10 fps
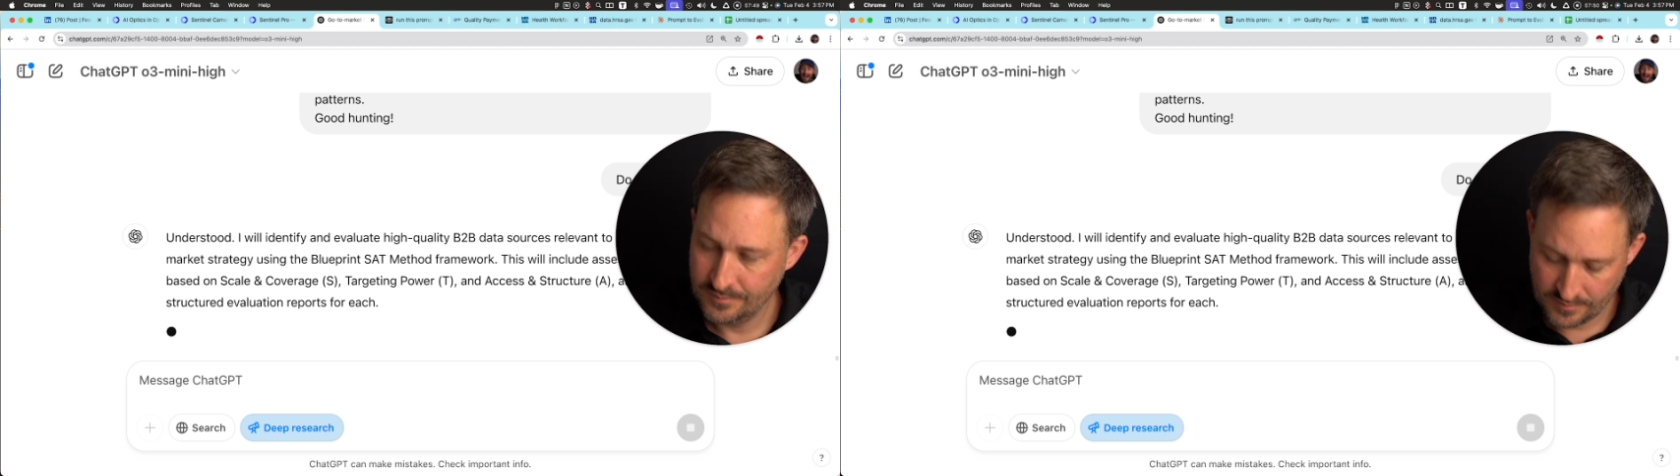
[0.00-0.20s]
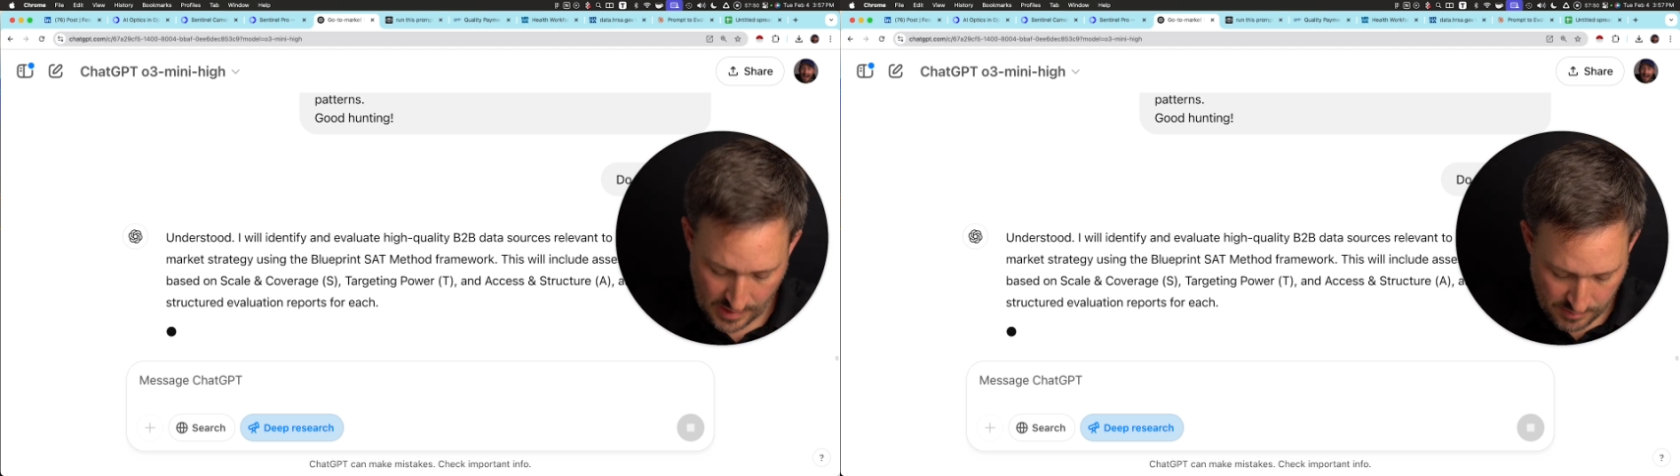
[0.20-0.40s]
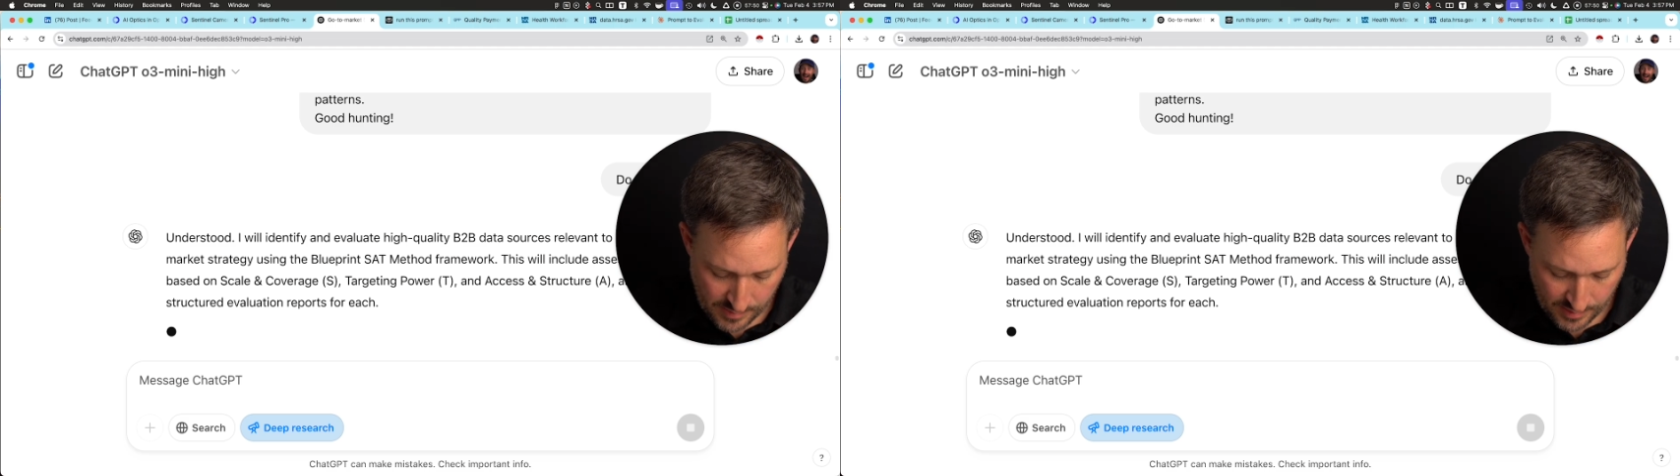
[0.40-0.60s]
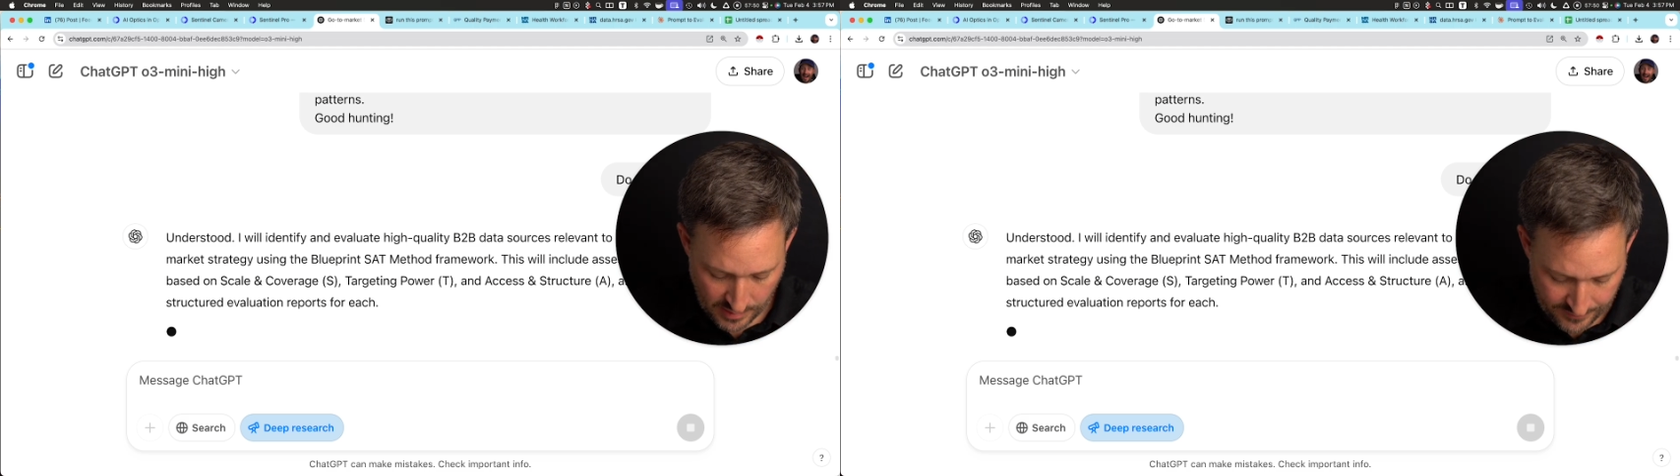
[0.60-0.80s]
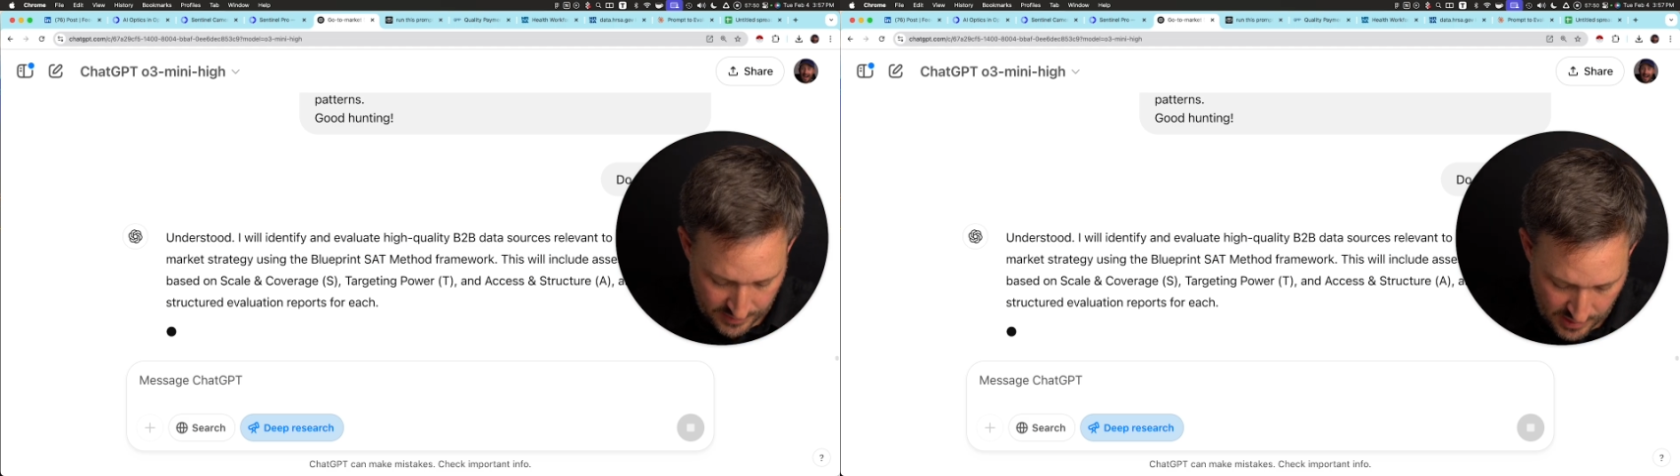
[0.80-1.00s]
Maybe I'll have
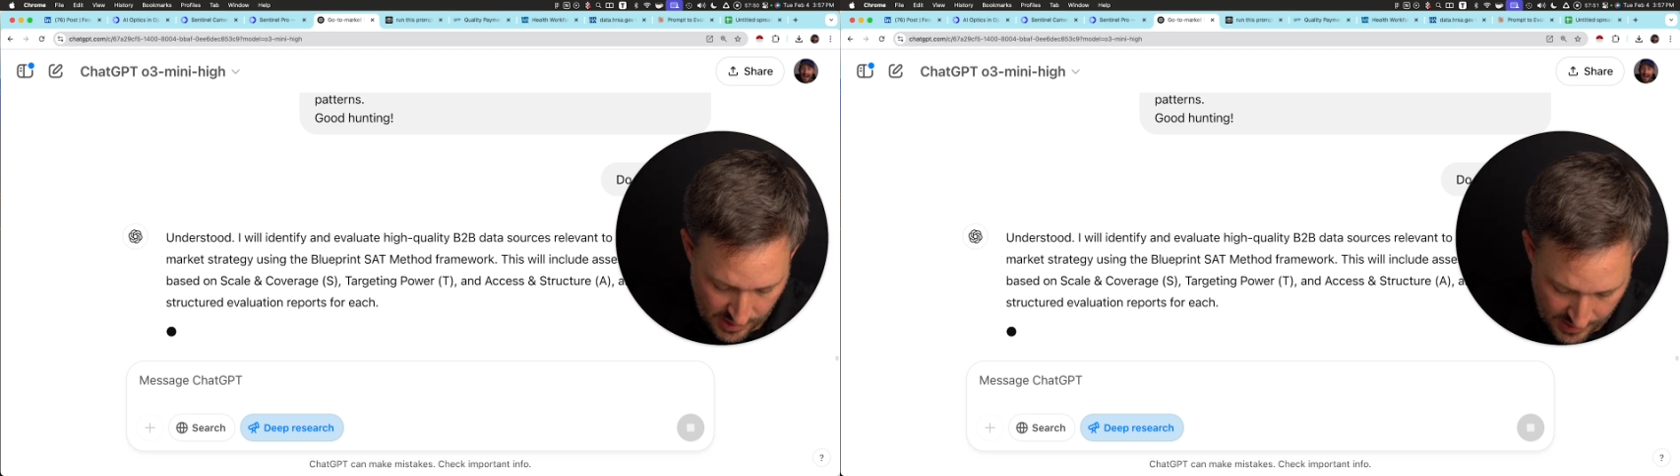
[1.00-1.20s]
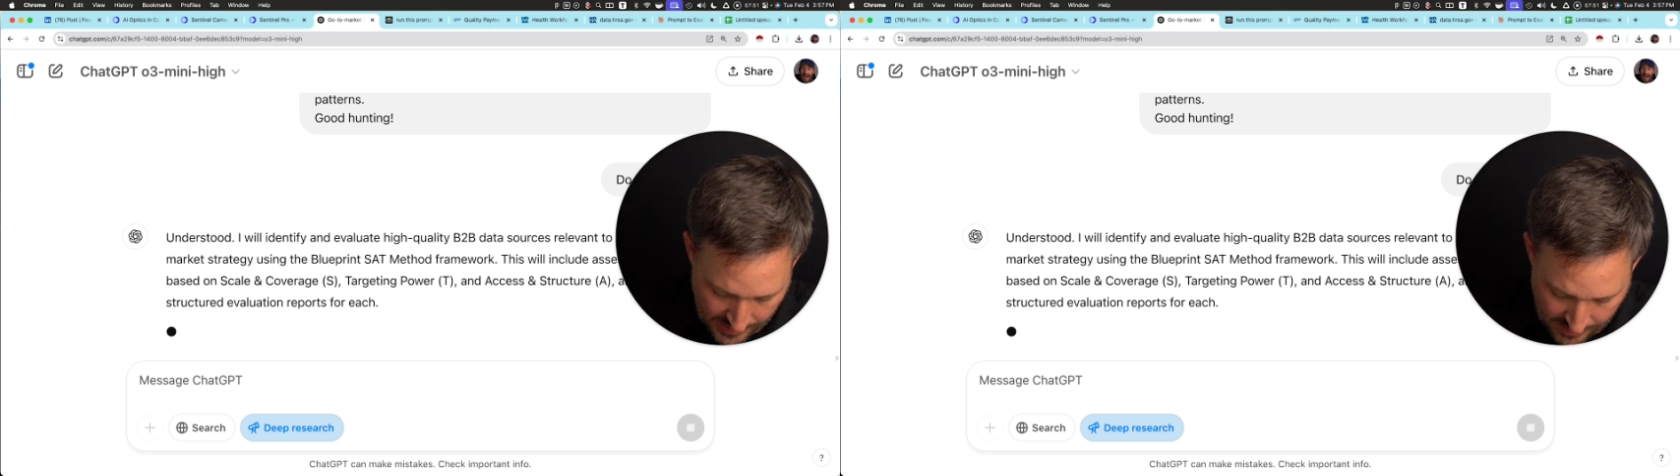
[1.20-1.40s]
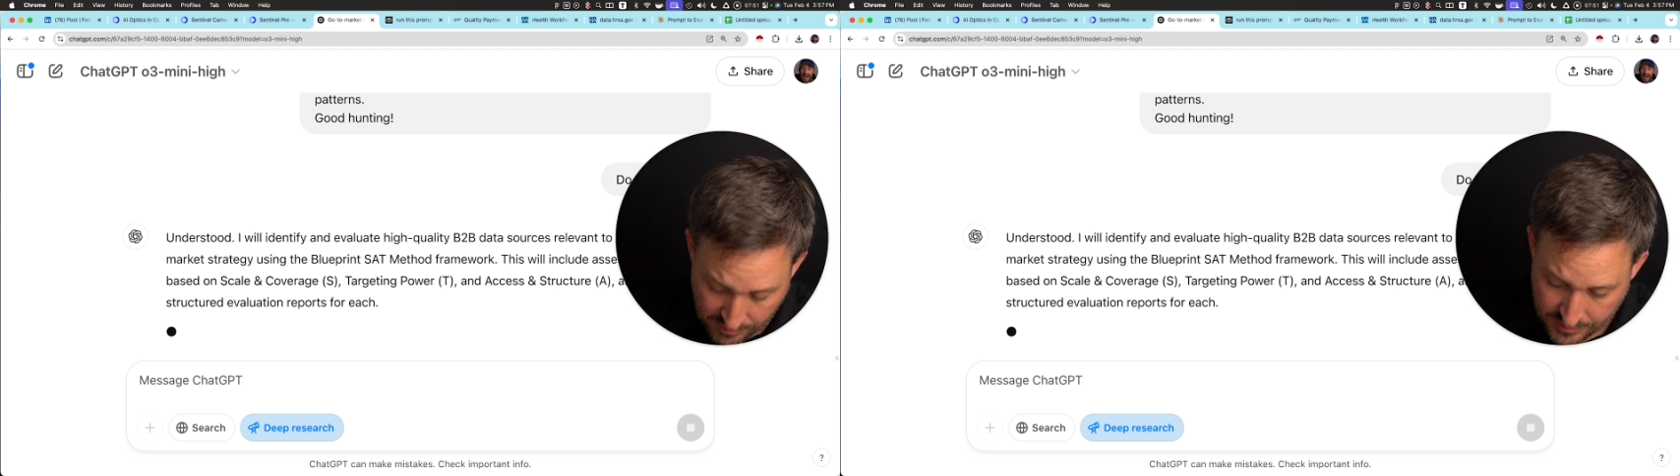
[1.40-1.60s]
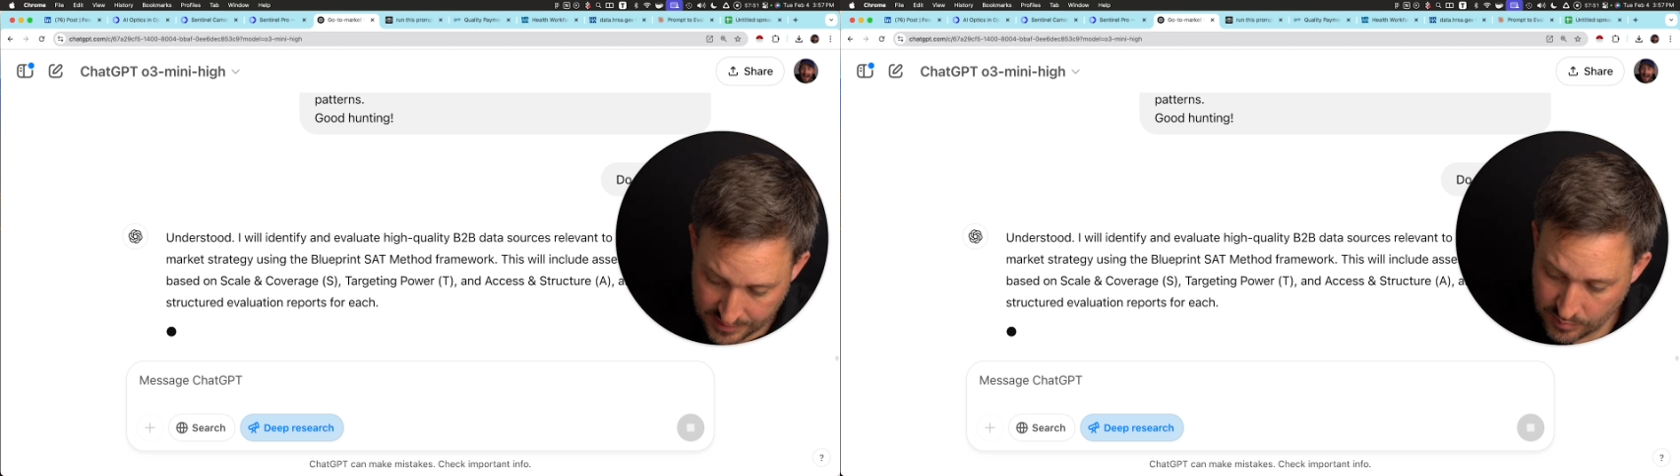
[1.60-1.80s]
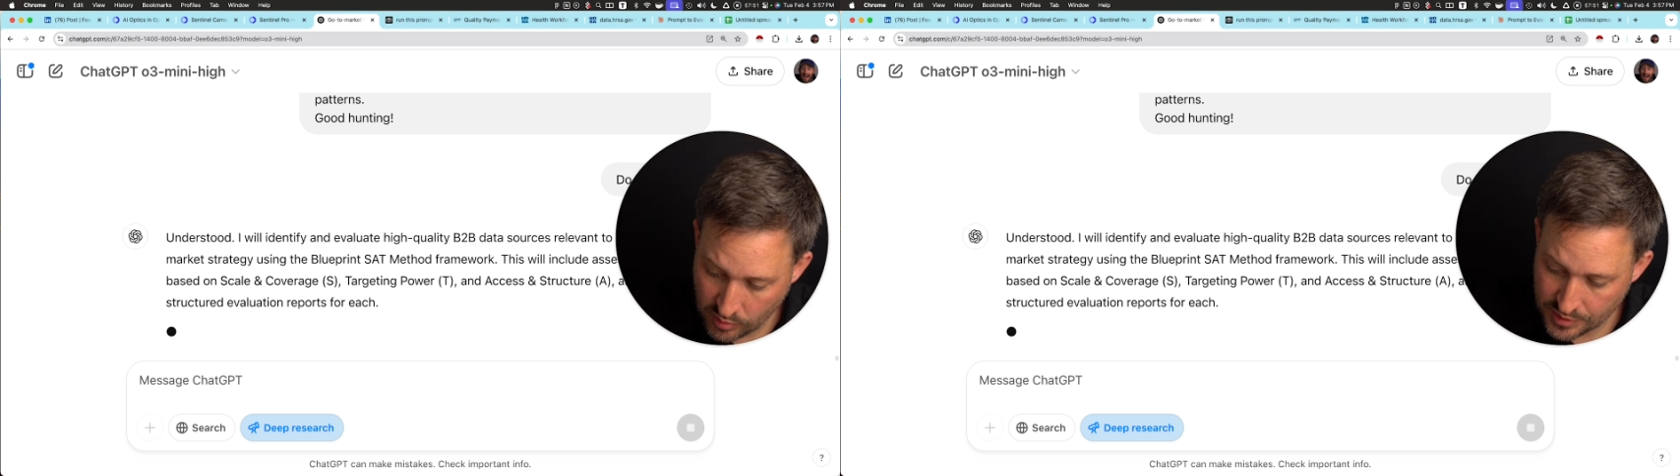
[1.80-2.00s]
to cut out this
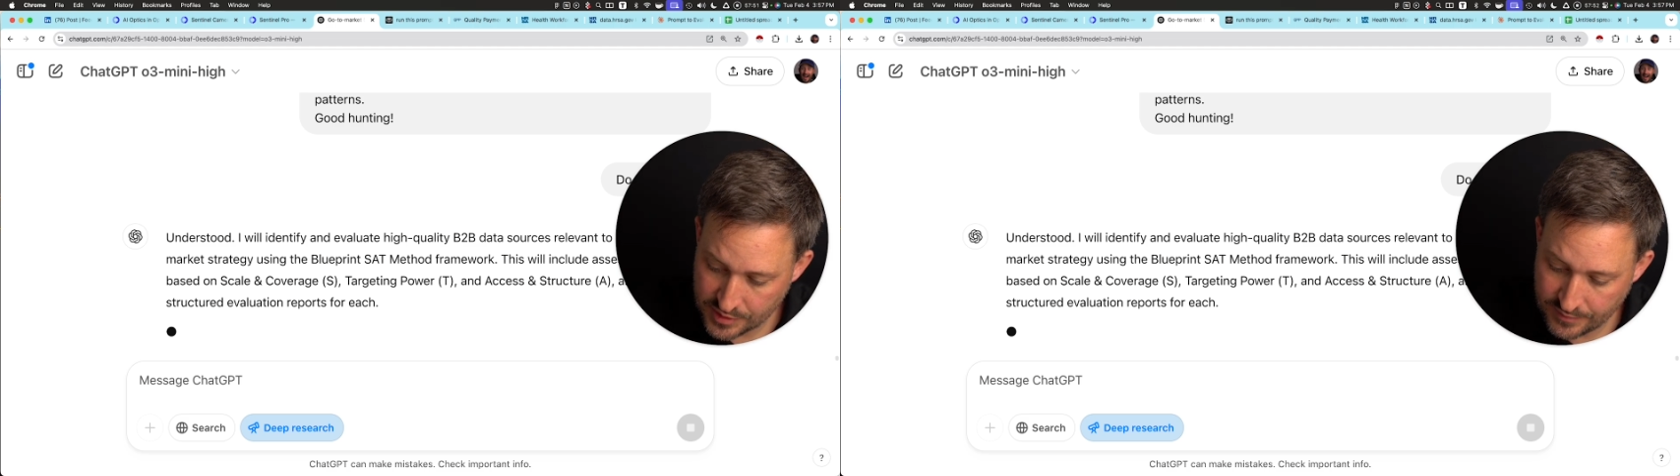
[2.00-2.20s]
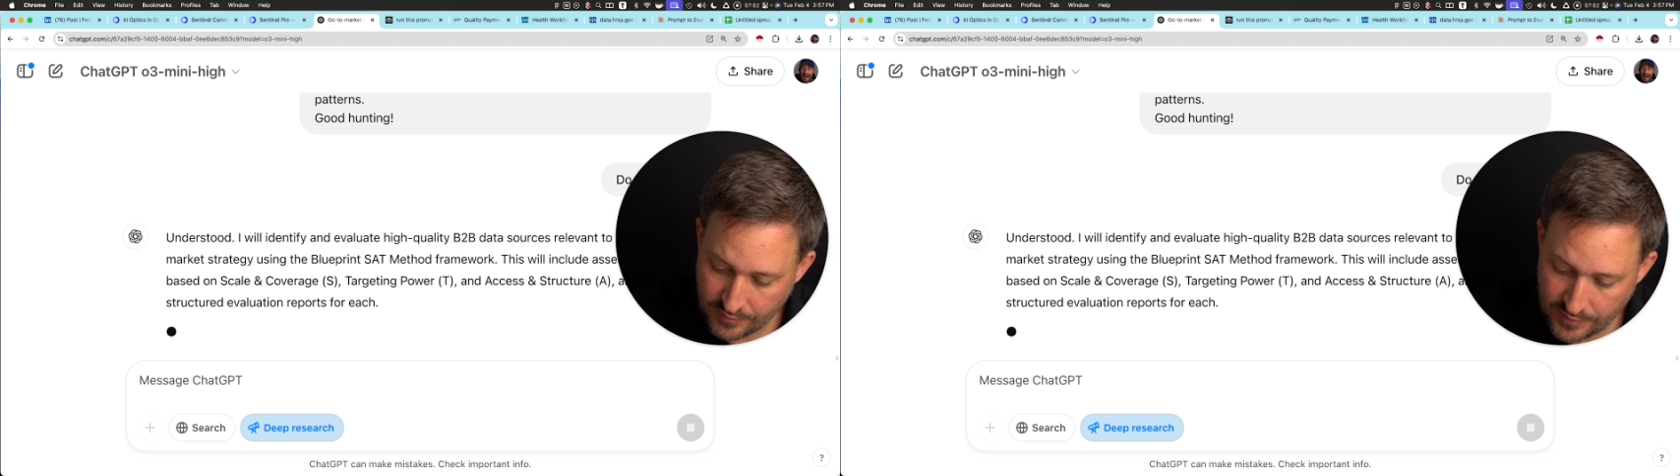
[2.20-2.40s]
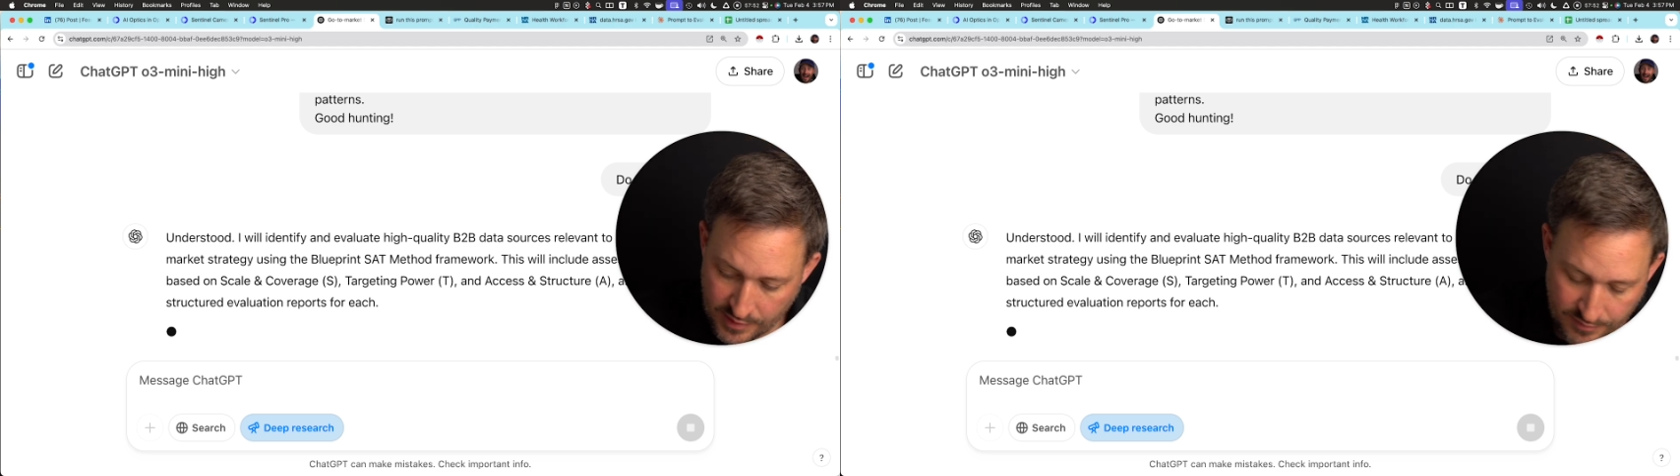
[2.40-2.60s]
portion of the video.